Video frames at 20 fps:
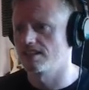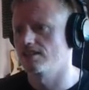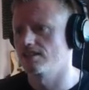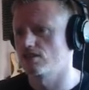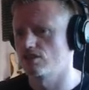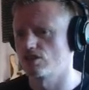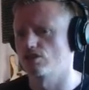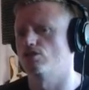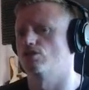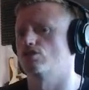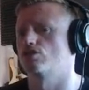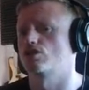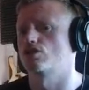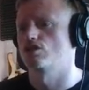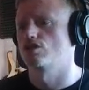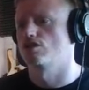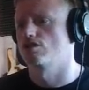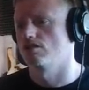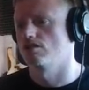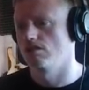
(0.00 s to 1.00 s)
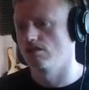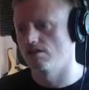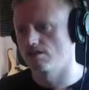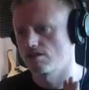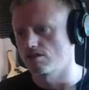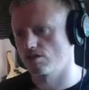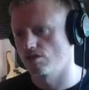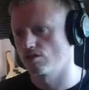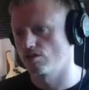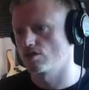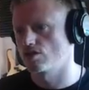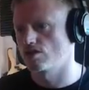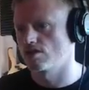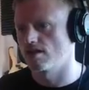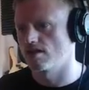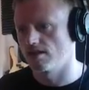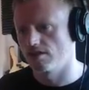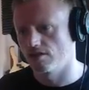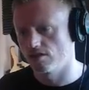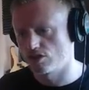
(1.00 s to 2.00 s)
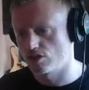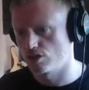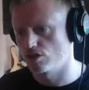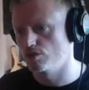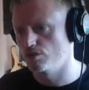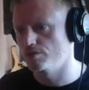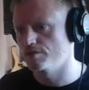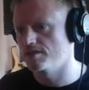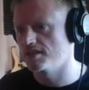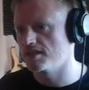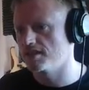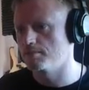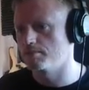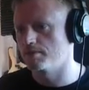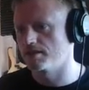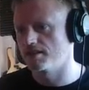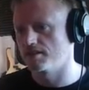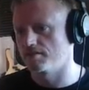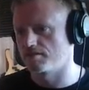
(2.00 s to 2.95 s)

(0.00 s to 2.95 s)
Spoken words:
touch, a little 2 dB